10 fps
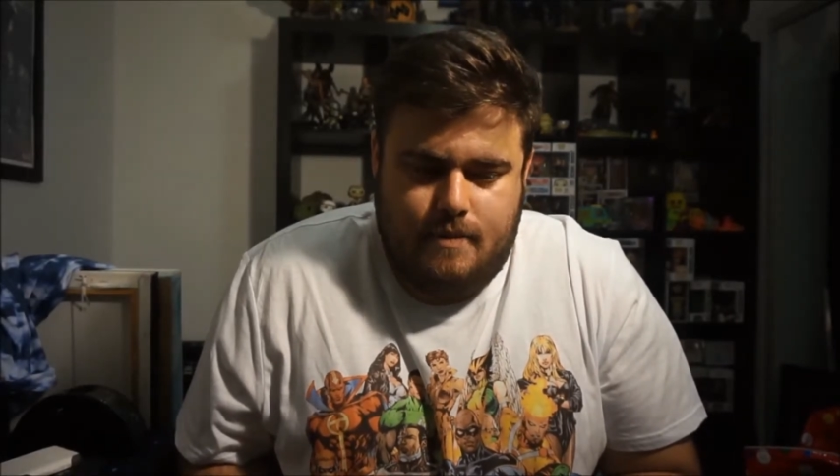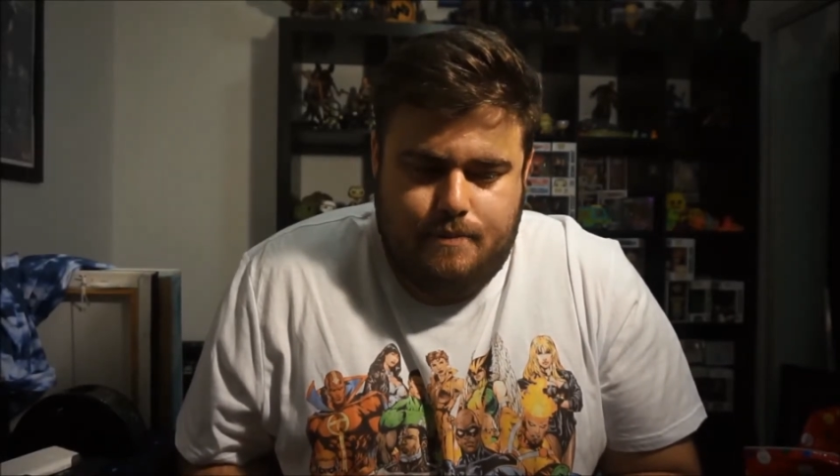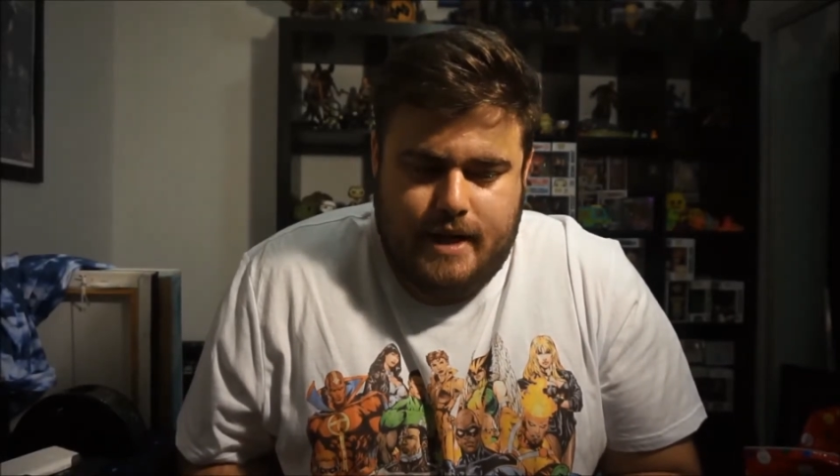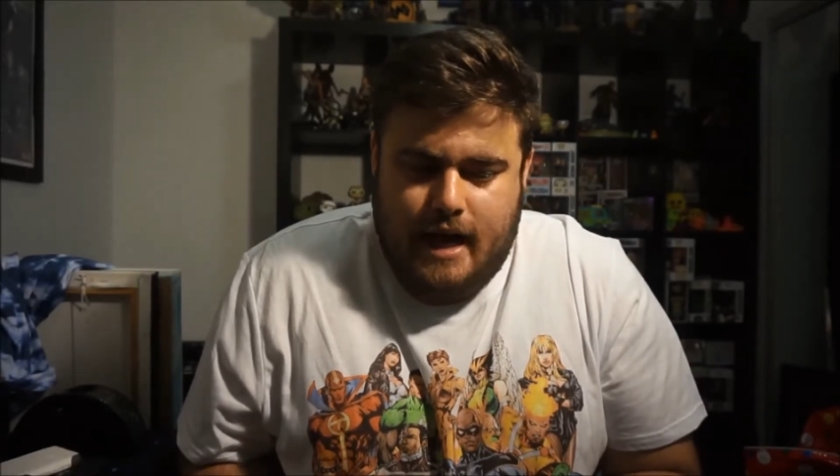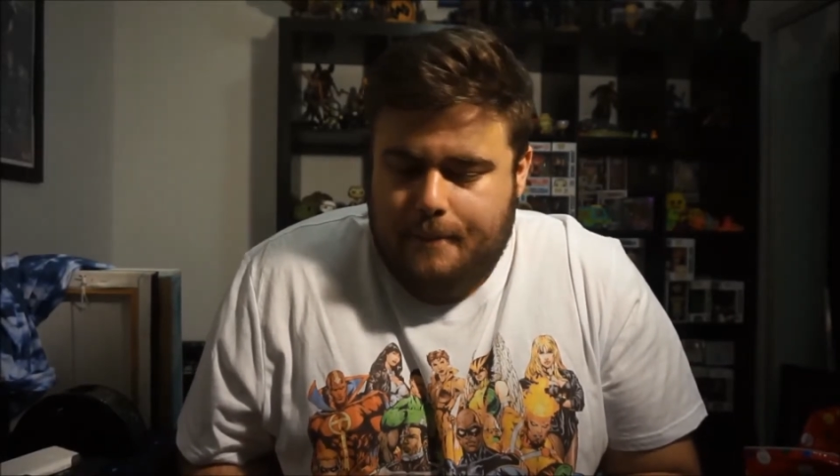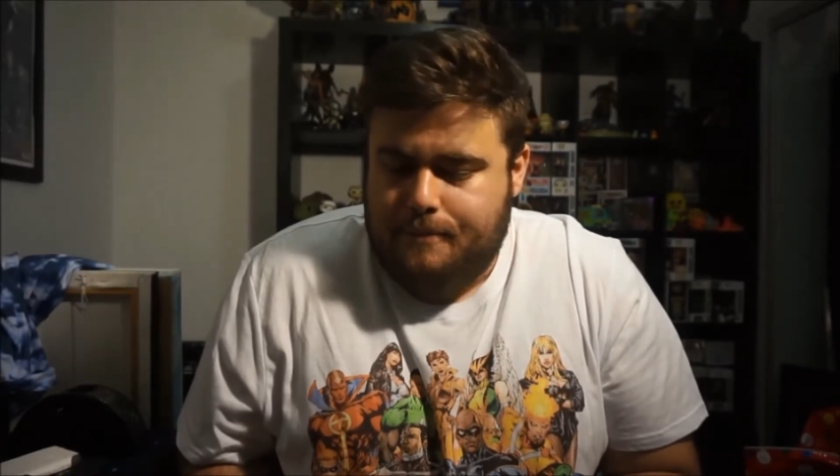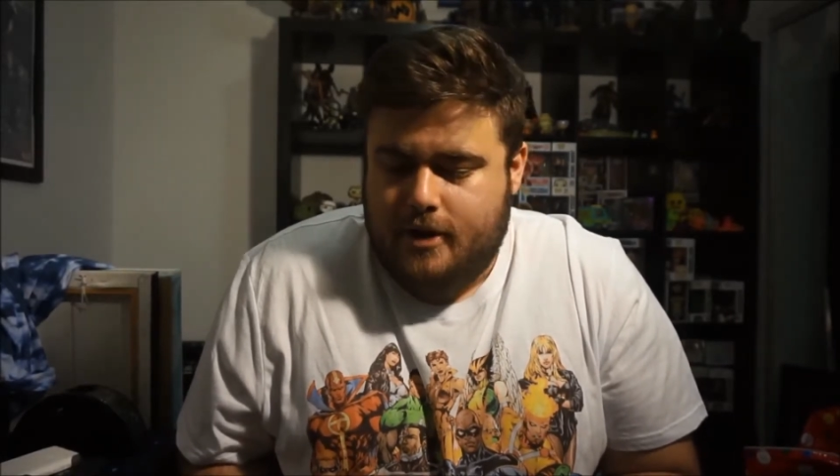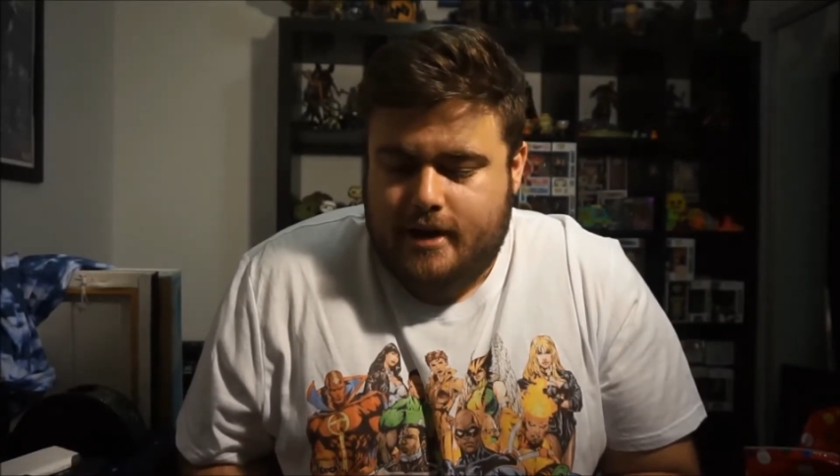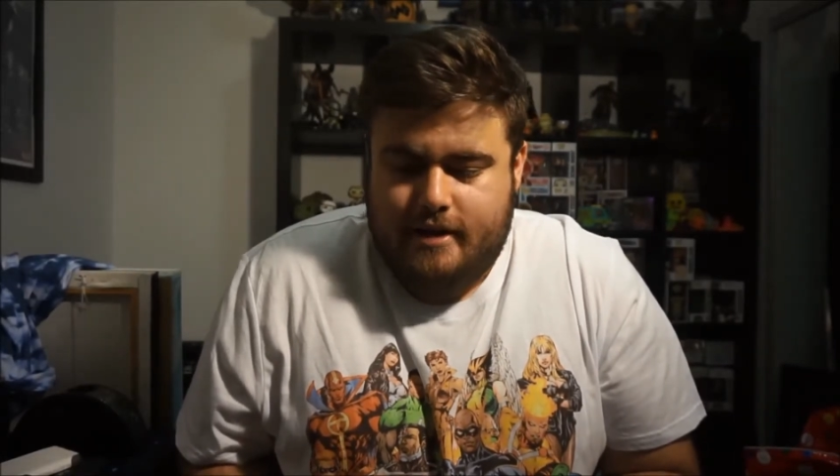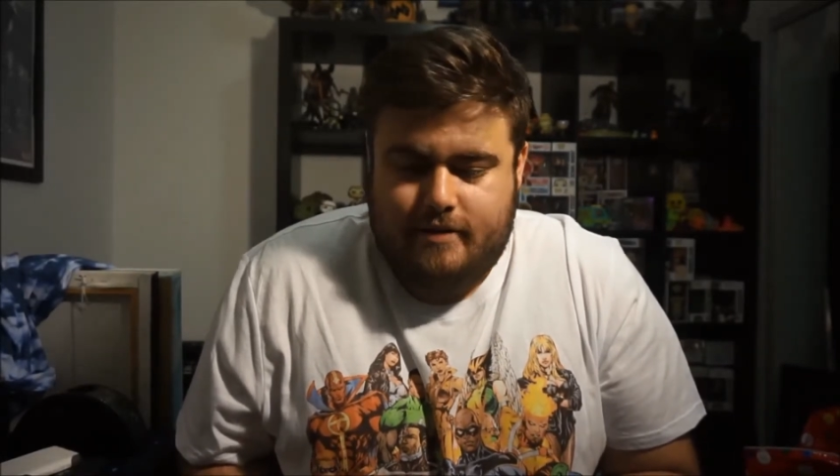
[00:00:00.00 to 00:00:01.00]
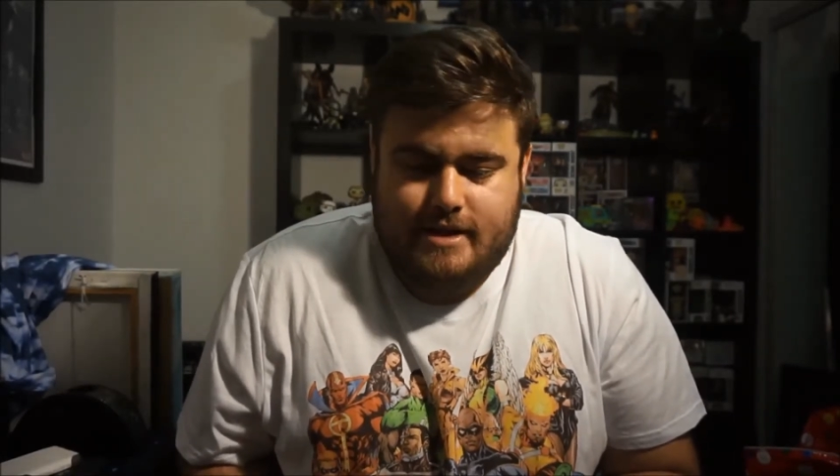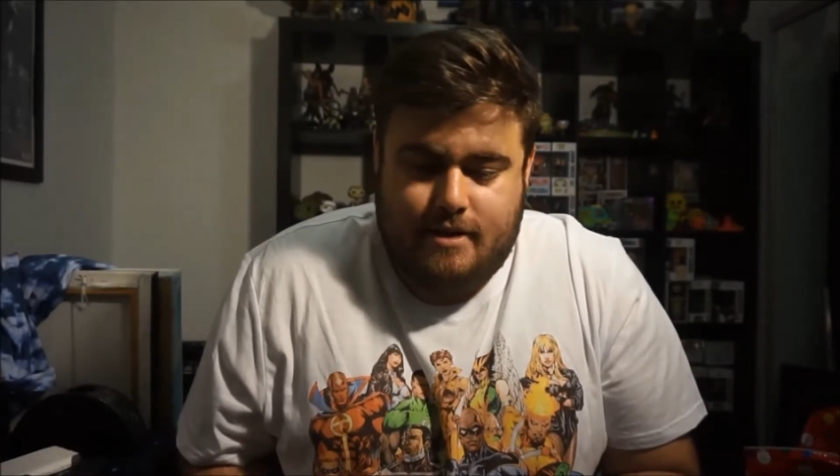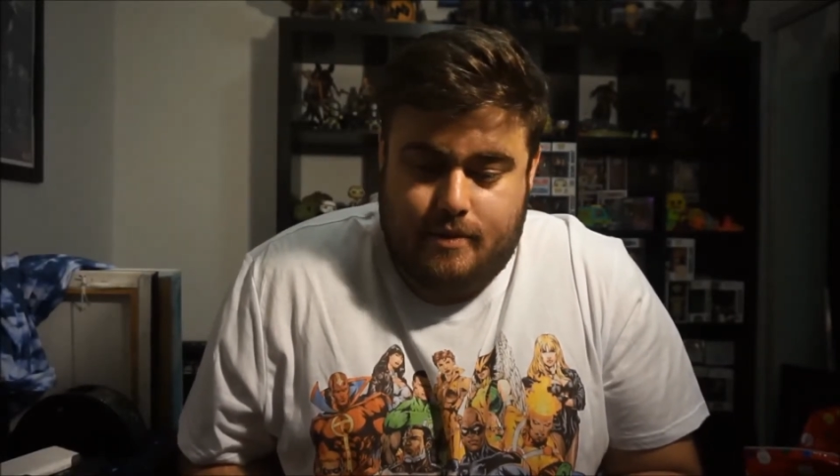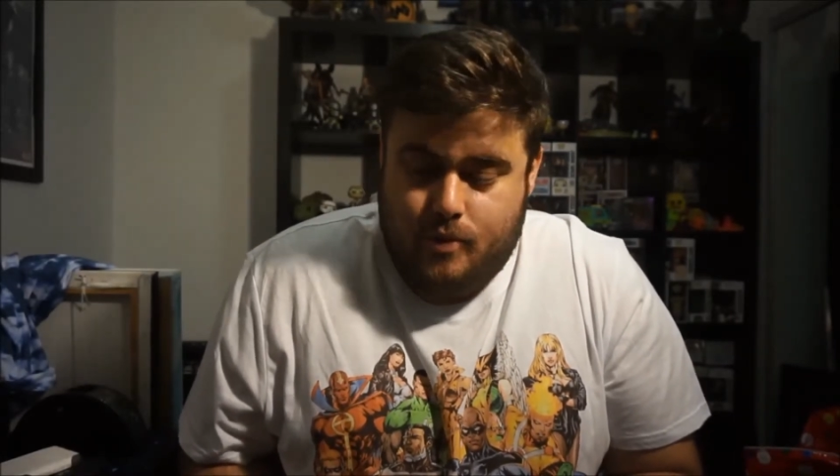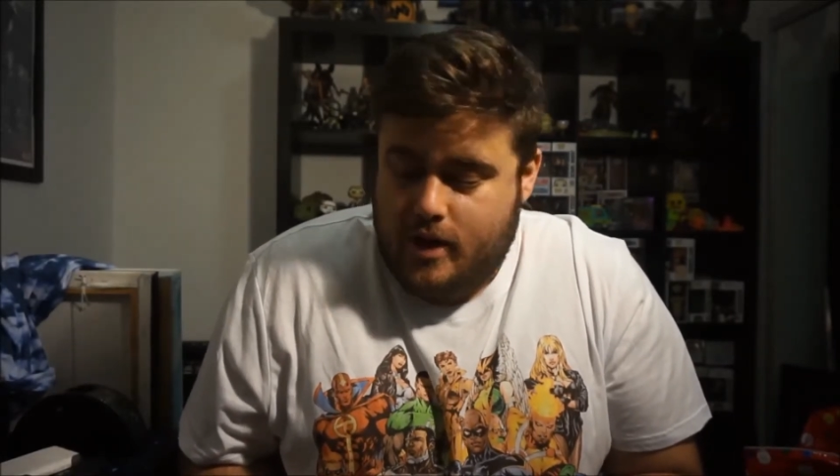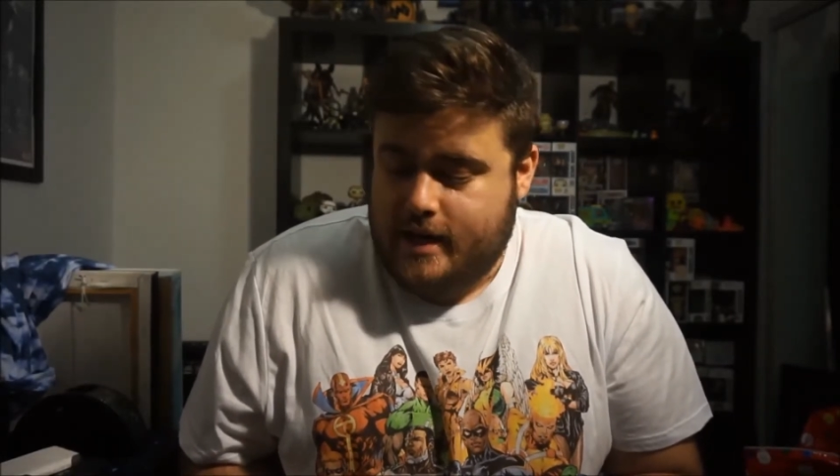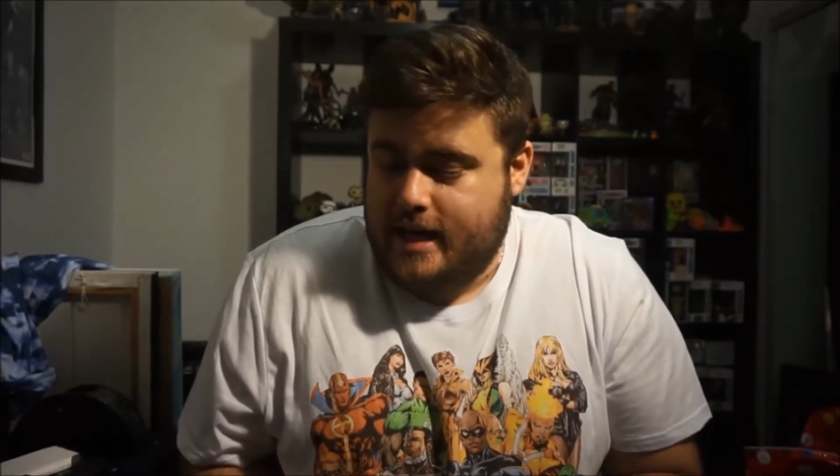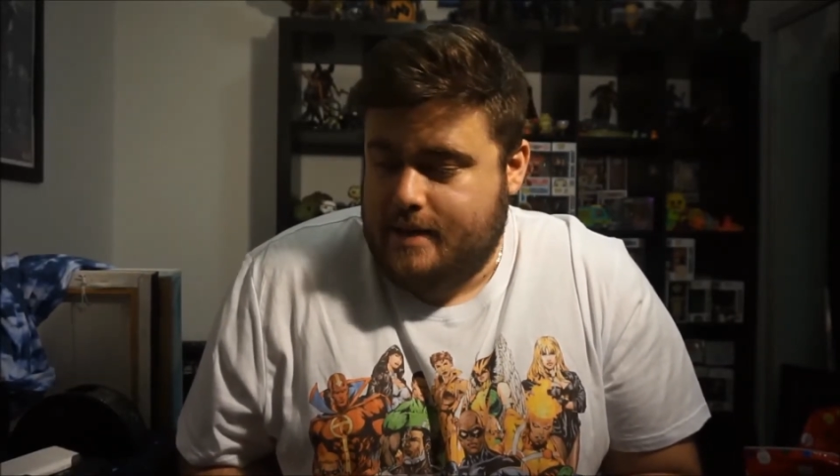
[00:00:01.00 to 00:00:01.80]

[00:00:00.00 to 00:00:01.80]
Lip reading: been uploading, the reason I've been working